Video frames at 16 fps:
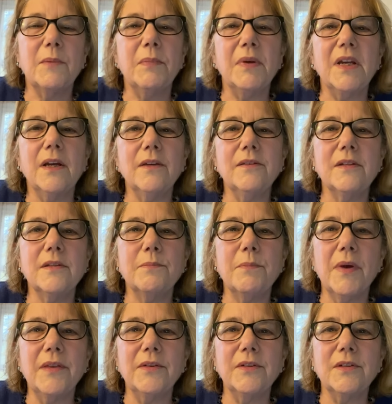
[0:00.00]
Because it's
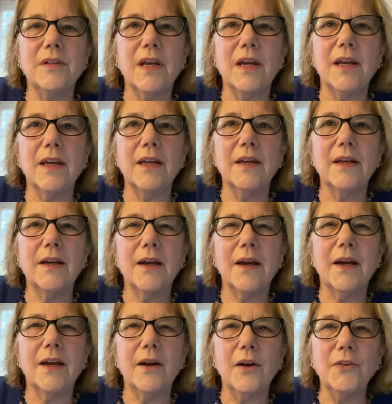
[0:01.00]
Mother's Day,
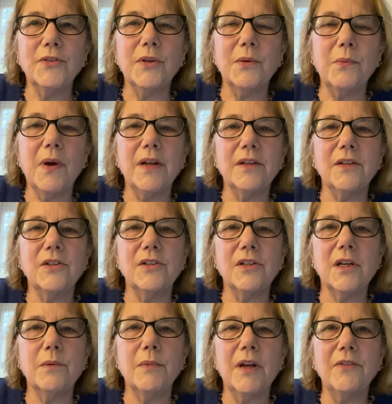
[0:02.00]
I also want to
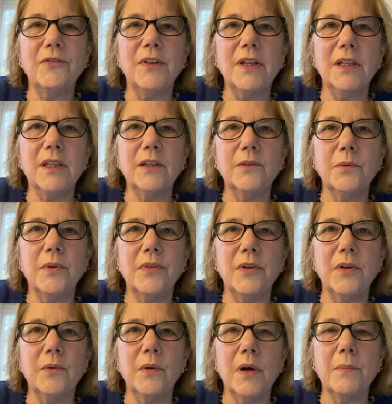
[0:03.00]
share my feelings with
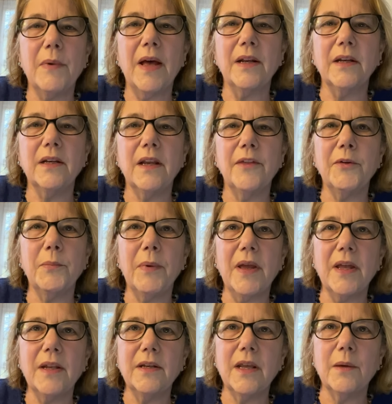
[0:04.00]
you about another
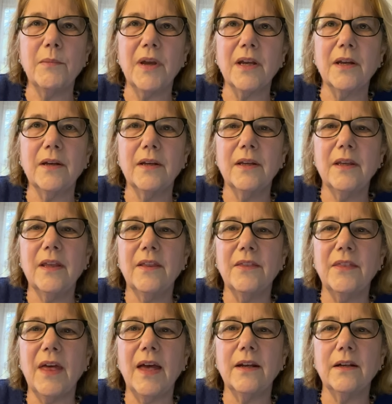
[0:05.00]
pandemic,
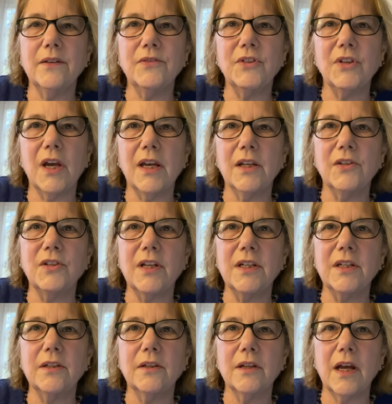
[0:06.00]
that of child
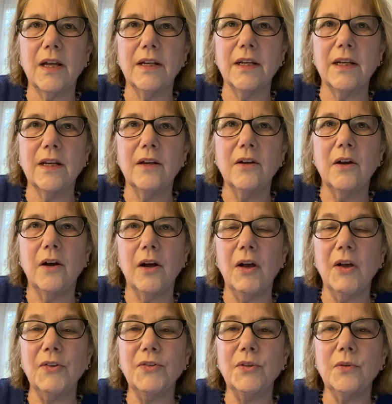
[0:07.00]
genital cutting,
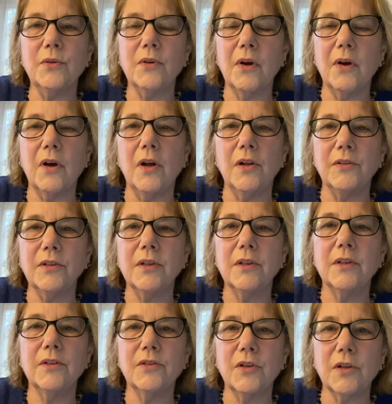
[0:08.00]
also called
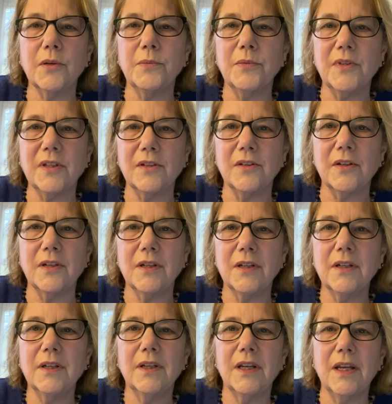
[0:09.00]
circumcision,
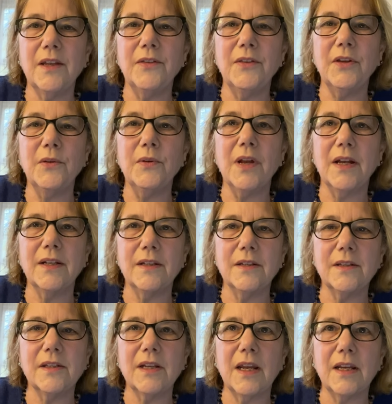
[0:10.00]
in the United
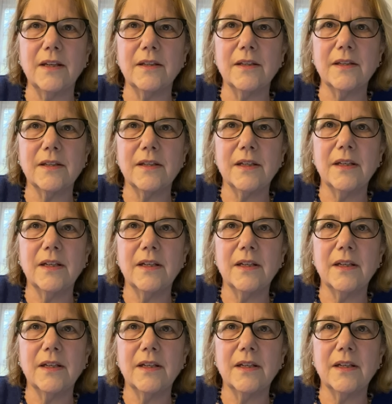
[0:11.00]
States.